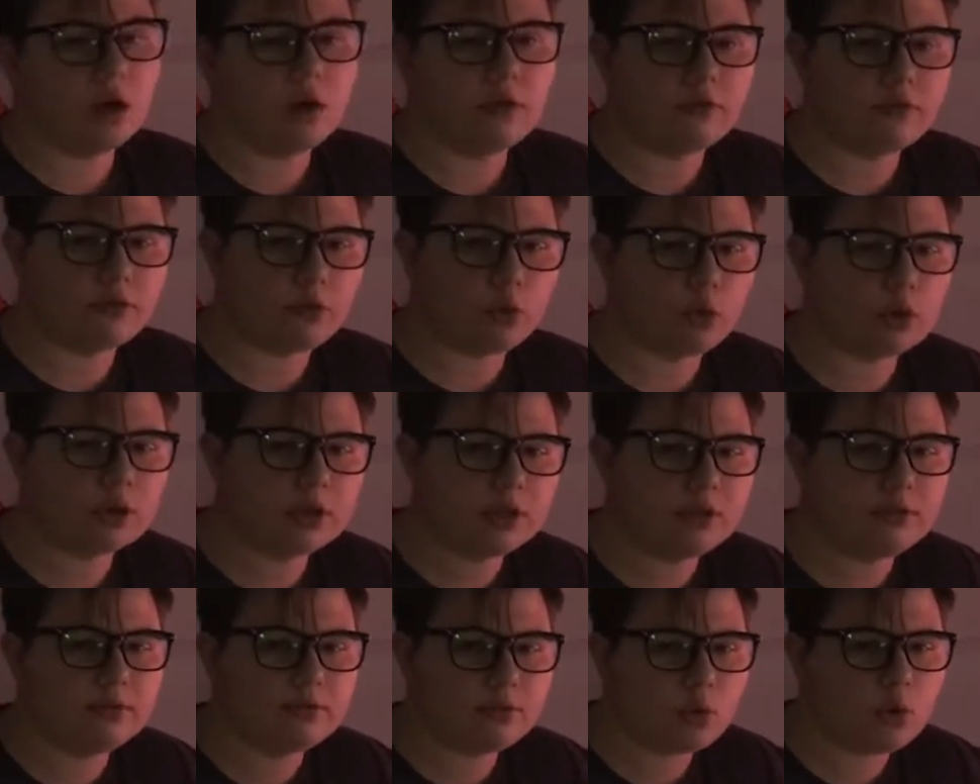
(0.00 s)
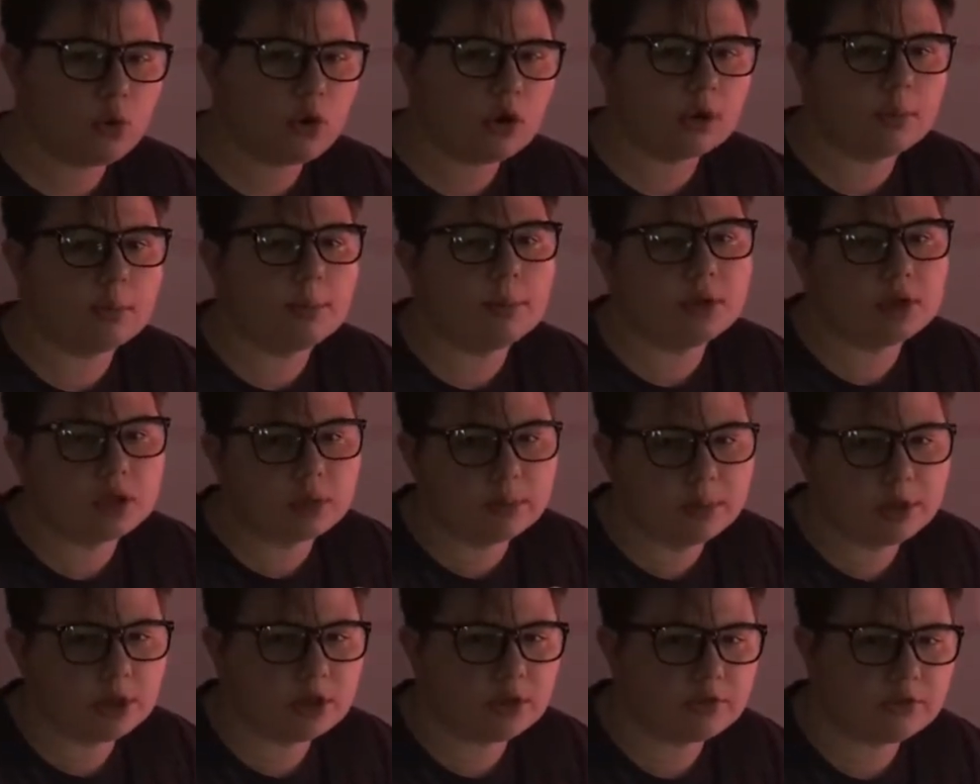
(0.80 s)
44
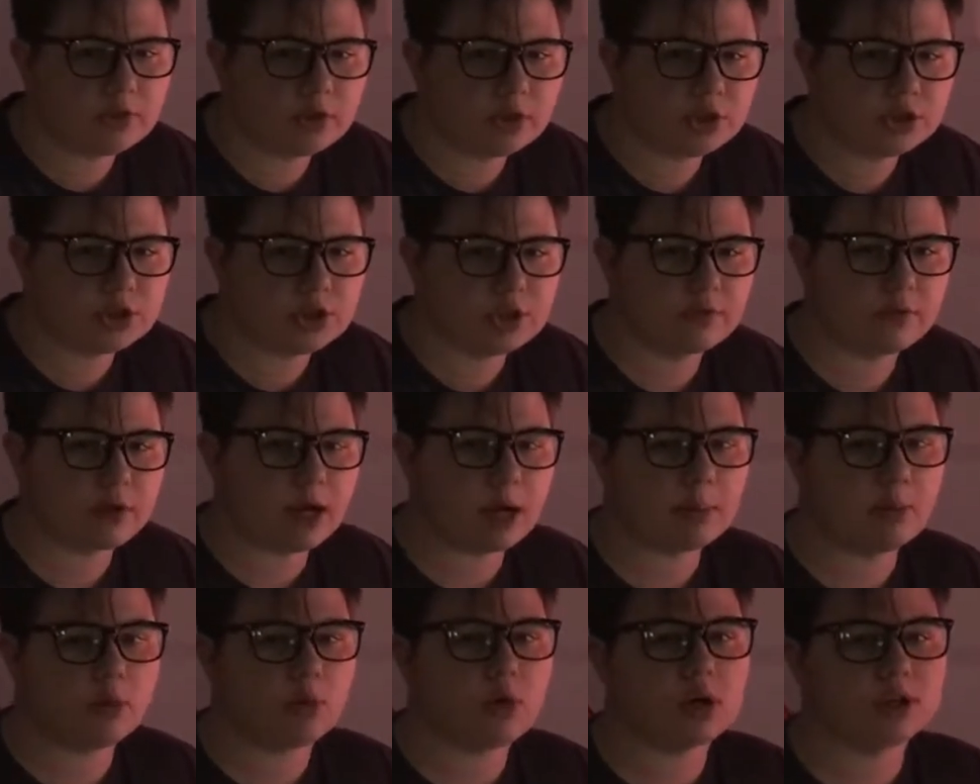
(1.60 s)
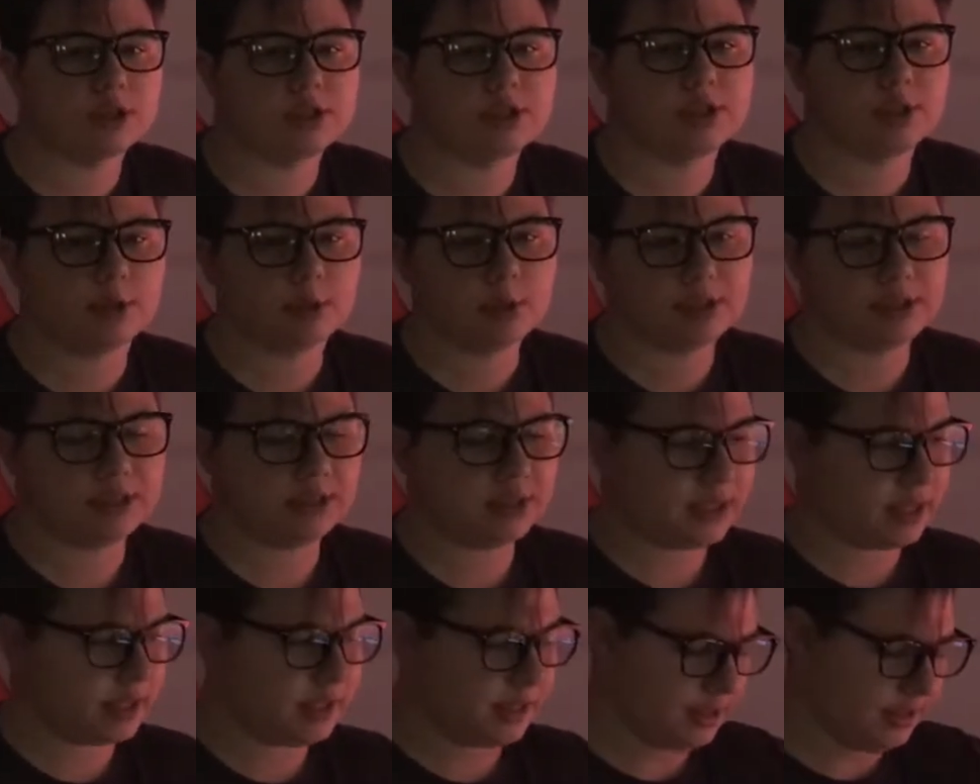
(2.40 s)
millimeter version of Apple Watch Series
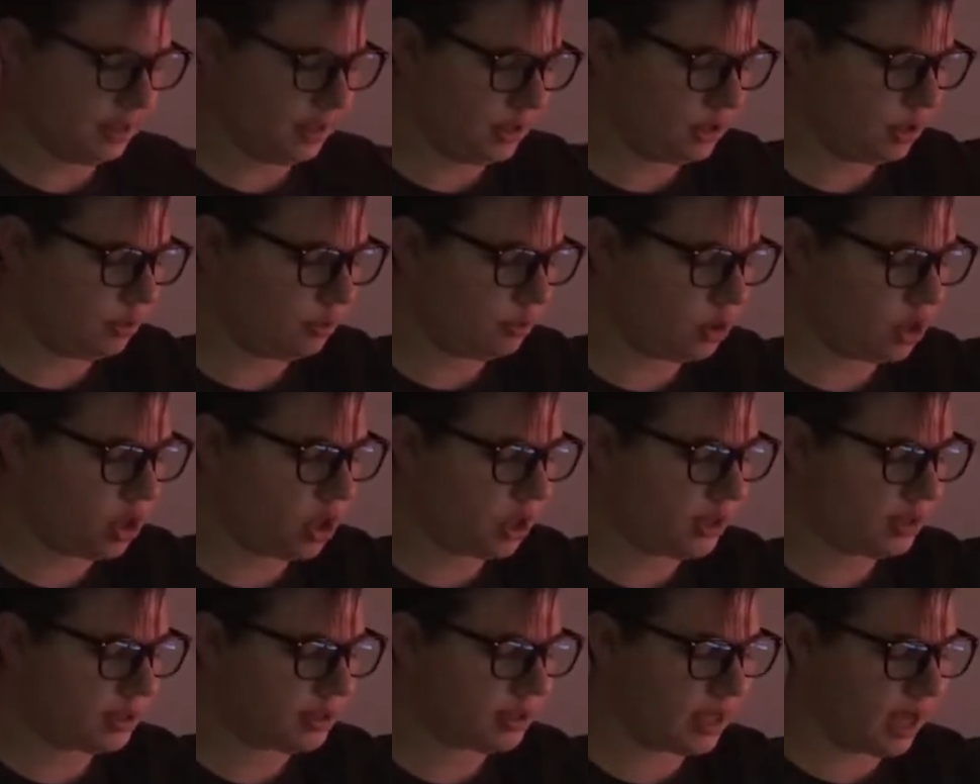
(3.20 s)
6, and to be honest,